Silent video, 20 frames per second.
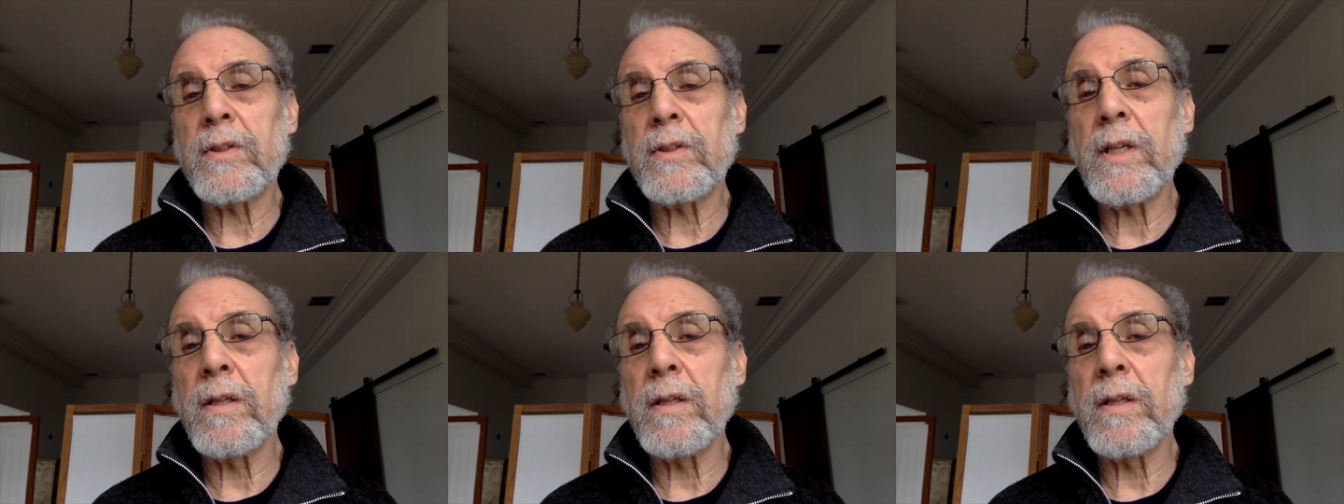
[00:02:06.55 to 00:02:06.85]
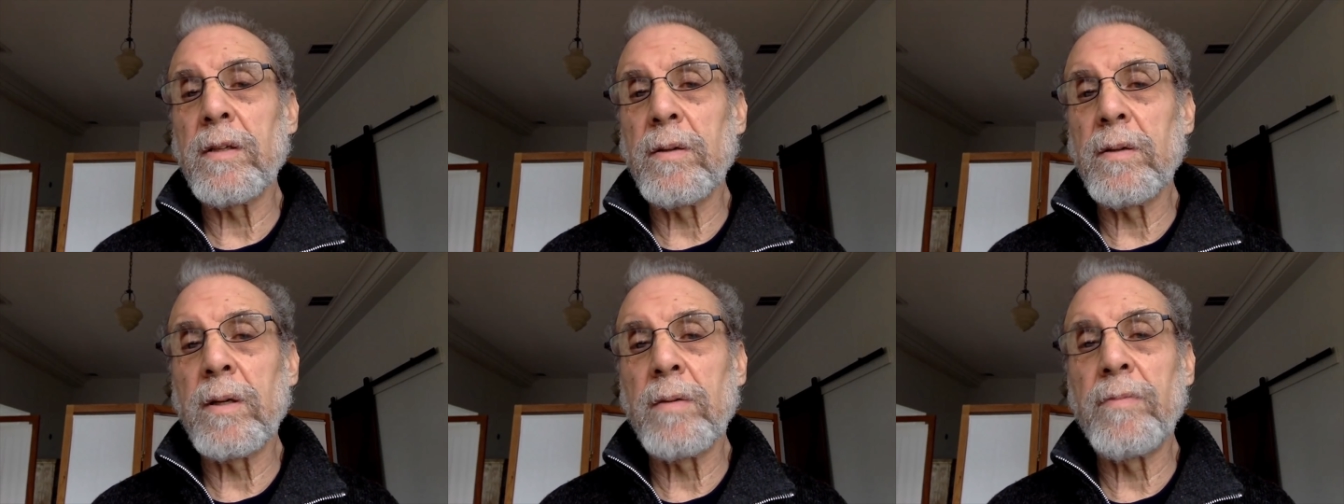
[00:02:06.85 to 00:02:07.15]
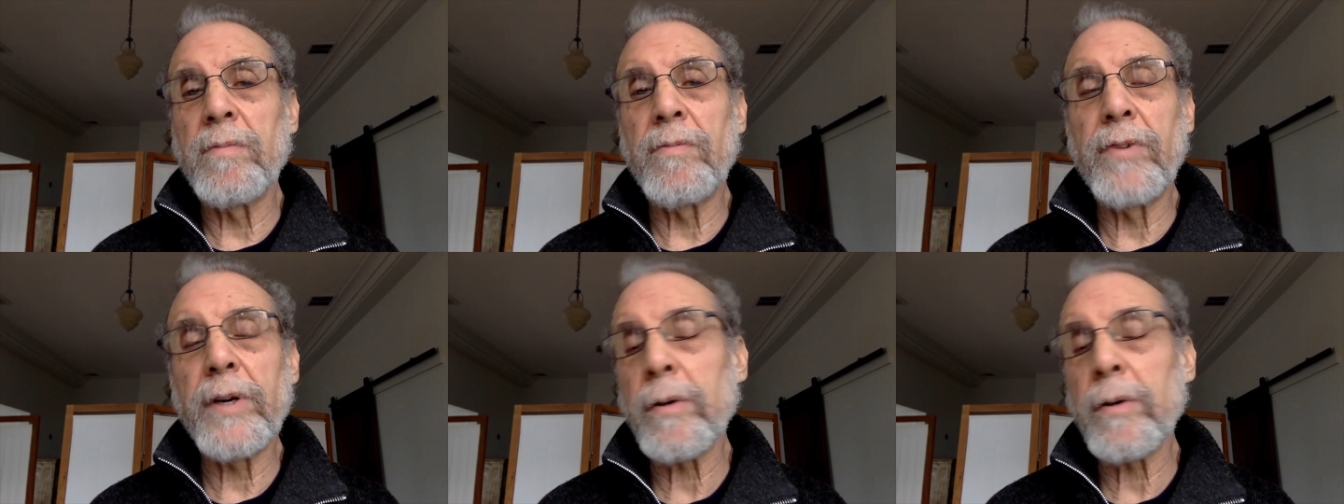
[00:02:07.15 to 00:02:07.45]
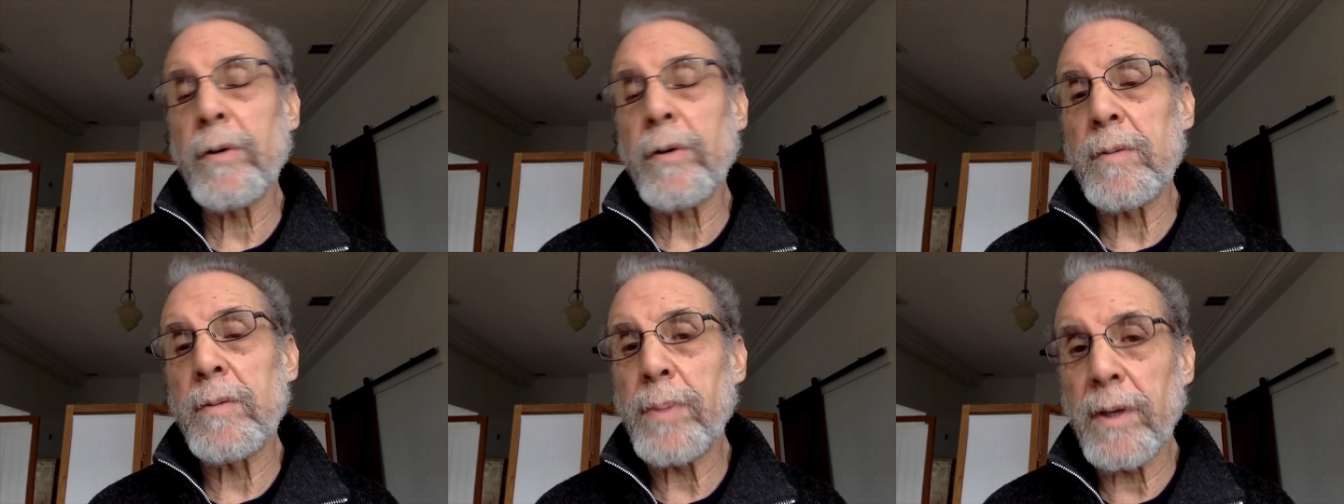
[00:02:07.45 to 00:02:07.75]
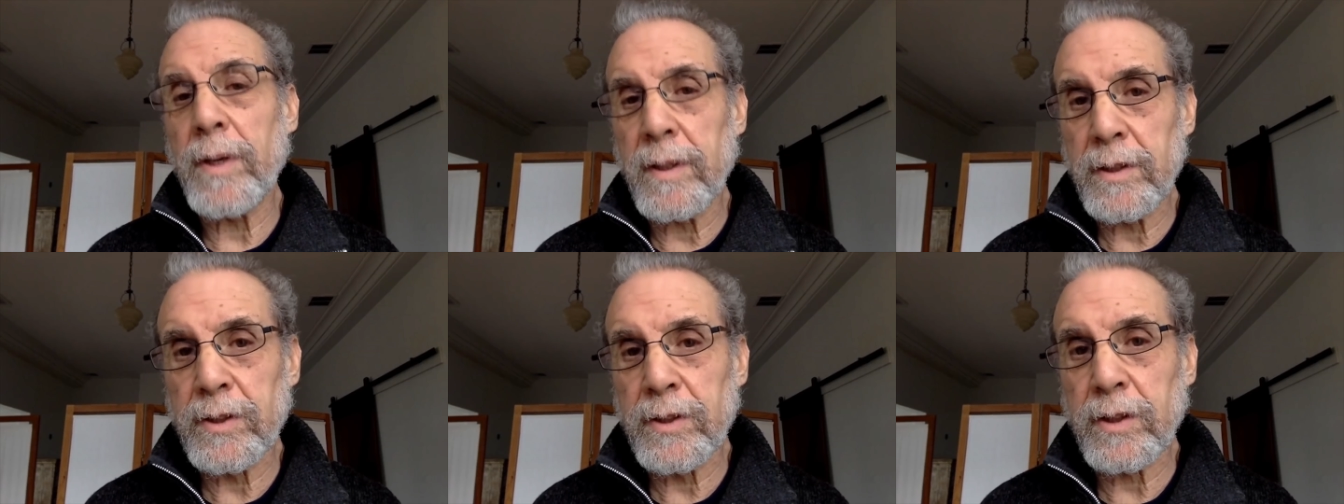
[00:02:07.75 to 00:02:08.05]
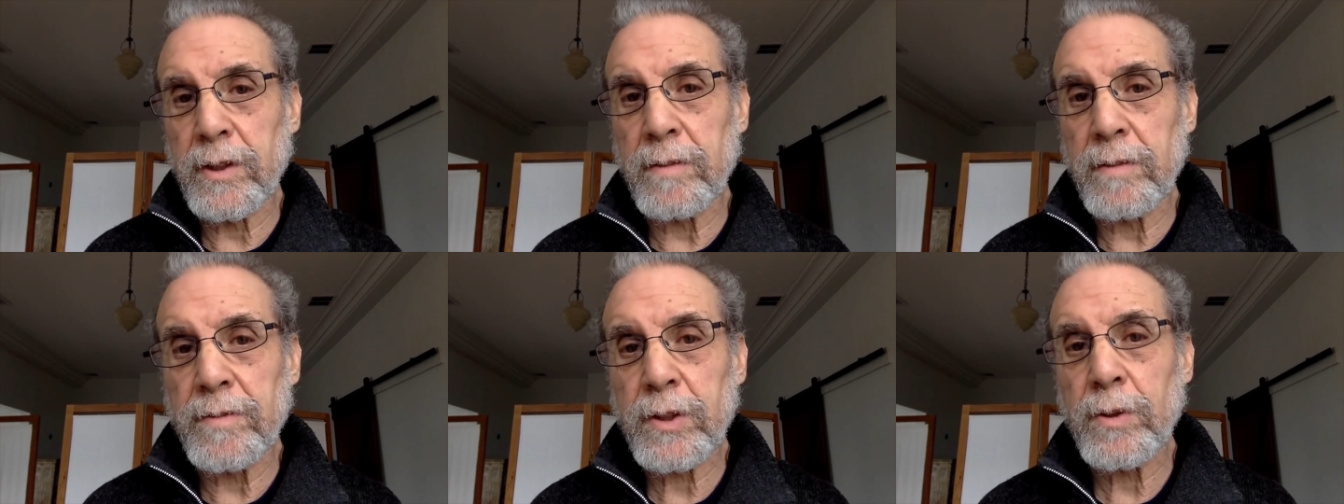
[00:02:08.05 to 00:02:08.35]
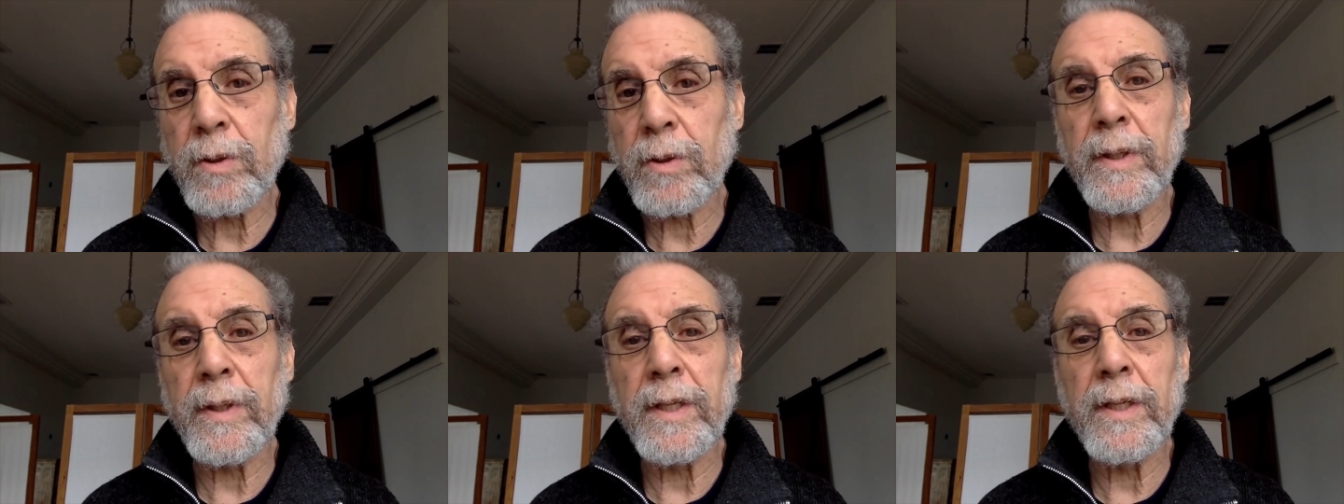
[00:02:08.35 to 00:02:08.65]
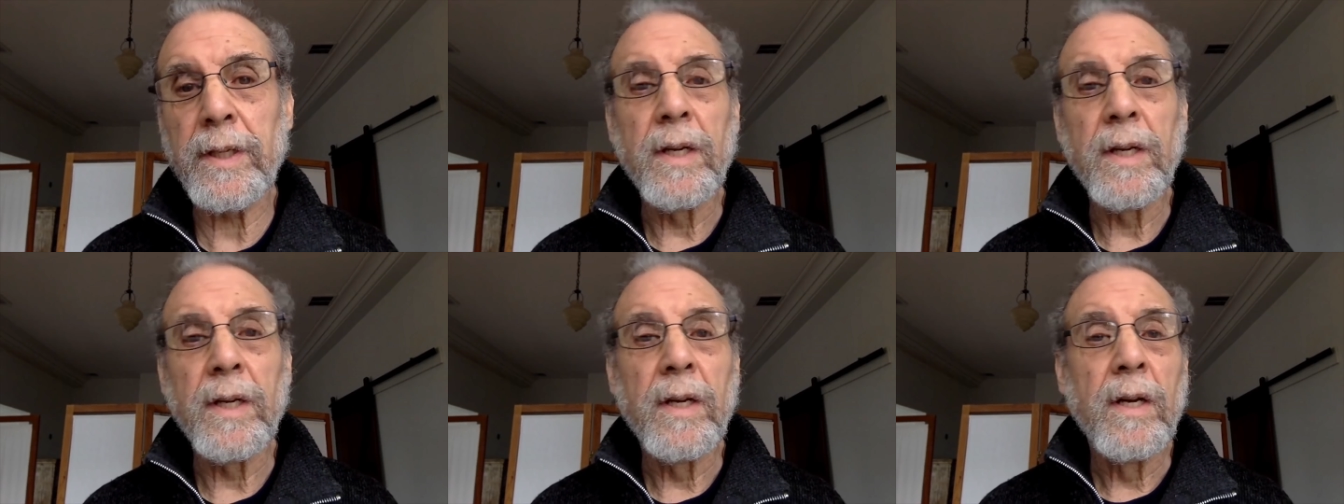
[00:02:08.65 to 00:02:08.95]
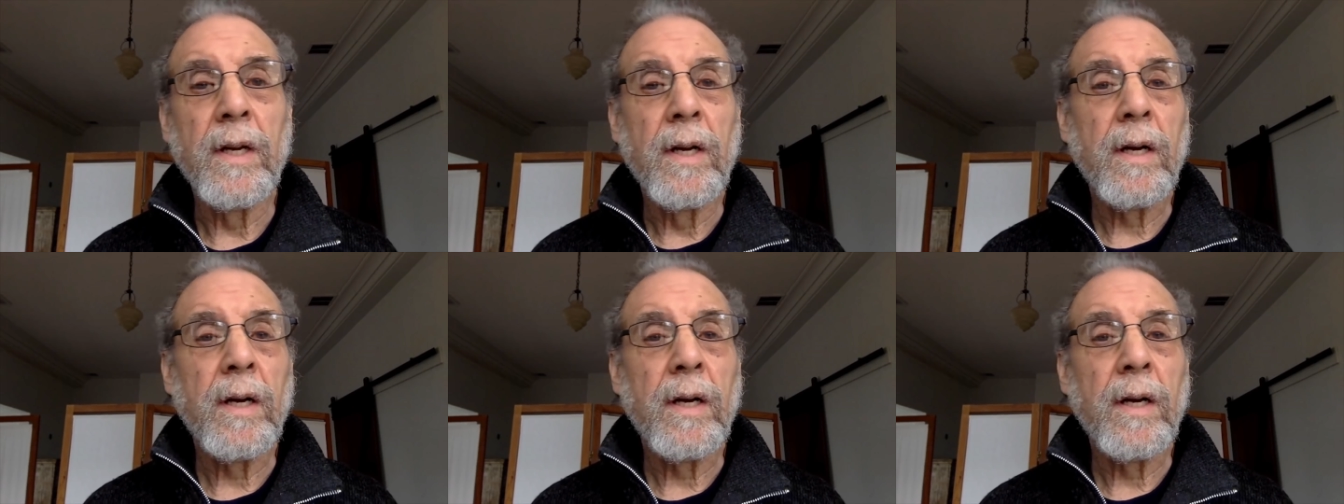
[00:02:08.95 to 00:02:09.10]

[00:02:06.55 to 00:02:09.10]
tell a, a very positive story